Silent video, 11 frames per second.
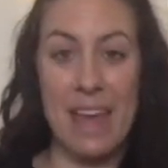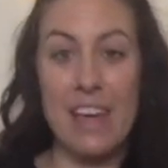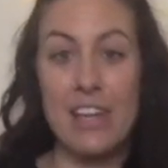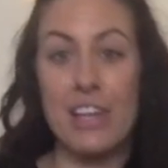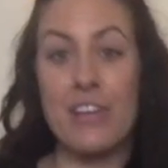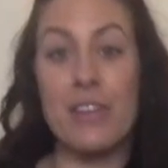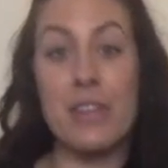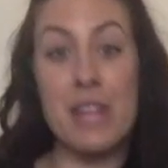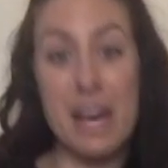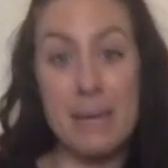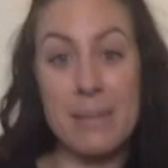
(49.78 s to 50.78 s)
Your
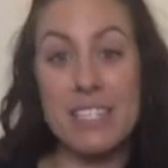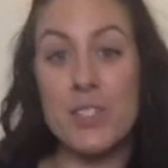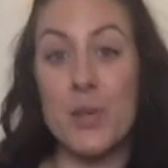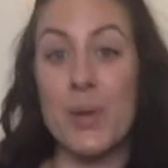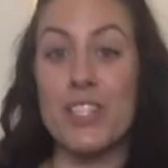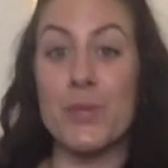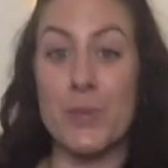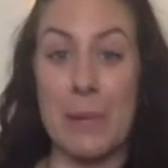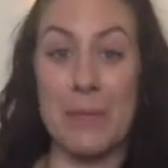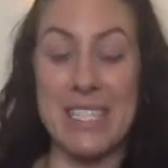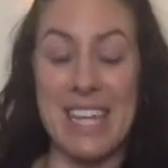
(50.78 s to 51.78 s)
thumb is going to
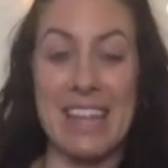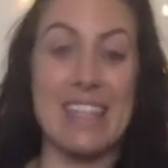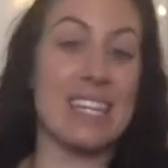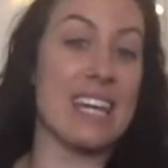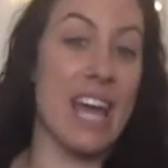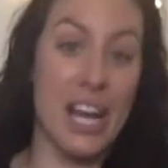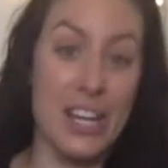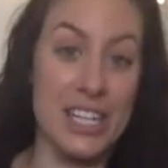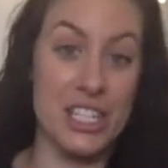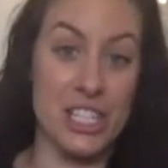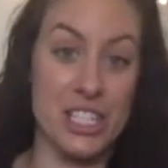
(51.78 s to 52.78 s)
represent the
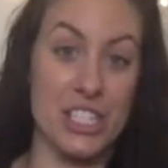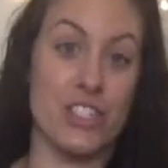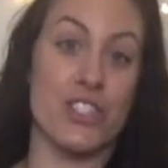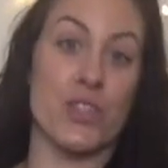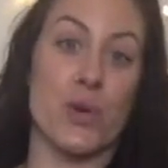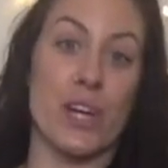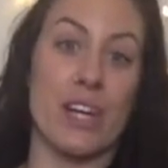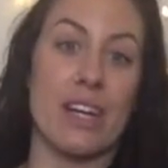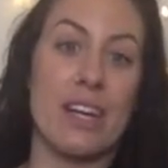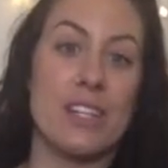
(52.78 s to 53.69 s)
characters in your story.